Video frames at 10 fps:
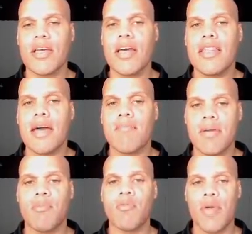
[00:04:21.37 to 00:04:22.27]
that
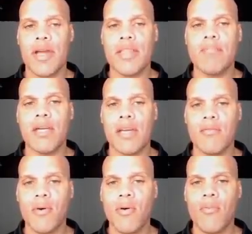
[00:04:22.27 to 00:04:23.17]
people ran the pick and
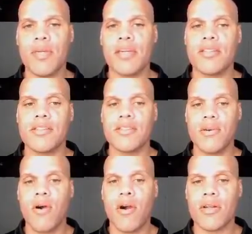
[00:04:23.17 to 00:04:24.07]
roll because it's so
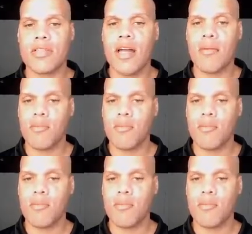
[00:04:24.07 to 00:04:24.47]
hard to stop. And